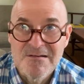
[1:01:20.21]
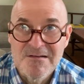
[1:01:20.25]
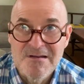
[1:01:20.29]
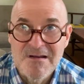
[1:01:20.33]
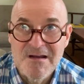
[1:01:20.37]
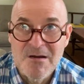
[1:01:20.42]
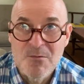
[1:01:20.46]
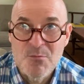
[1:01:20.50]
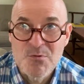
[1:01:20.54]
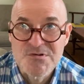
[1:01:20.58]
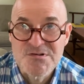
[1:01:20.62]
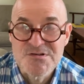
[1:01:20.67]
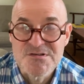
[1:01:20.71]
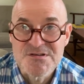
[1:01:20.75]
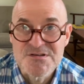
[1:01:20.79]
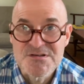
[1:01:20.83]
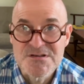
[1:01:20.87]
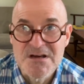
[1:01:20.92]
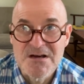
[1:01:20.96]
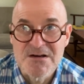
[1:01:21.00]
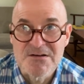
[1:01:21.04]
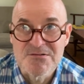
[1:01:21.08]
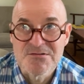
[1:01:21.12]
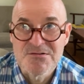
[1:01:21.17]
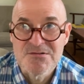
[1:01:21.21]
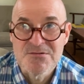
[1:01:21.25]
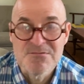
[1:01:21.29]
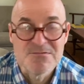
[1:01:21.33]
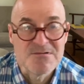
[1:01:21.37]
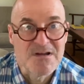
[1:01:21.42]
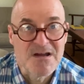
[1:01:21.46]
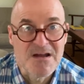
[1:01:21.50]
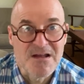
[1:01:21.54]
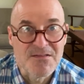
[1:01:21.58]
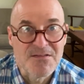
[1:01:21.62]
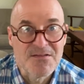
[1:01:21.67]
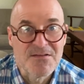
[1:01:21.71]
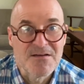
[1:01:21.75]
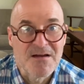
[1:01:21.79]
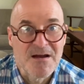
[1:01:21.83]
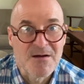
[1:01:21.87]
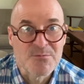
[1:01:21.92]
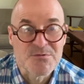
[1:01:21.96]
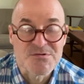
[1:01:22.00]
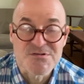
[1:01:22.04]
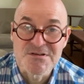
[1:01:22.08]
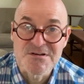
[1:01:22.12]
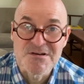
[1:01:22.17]
I wasn't scared to death. I
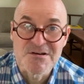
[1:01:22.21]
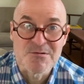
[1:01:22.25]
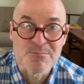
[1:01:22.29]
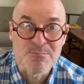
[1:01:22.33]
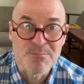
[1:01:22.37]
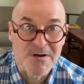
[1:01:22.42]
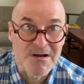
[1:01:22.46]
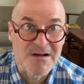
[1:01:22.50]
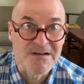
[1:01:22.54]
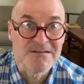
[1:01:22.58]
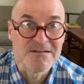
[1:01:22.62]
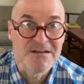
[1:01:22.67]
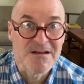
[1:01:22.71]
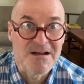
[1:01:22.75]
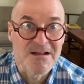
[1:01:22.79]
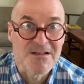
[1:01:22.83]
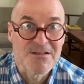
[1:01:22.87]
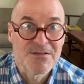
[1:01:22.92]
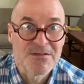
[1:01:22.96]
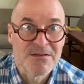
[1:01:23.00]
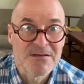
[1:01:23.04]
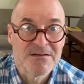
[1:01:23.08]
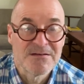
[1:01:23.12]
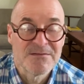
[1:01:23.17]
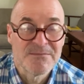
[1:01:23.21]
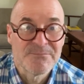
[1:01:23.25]
was scared by death.